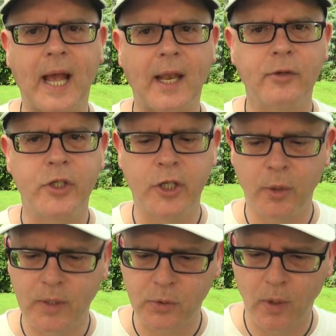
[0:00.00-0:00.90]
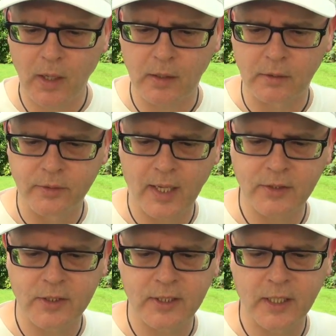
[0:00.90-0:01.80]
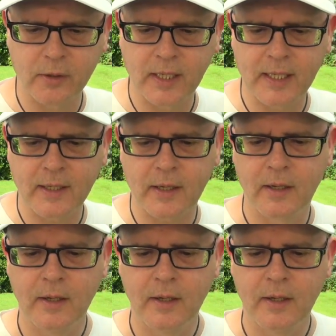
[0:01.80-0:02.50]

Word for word: Hello to you as well. Nice to see you here.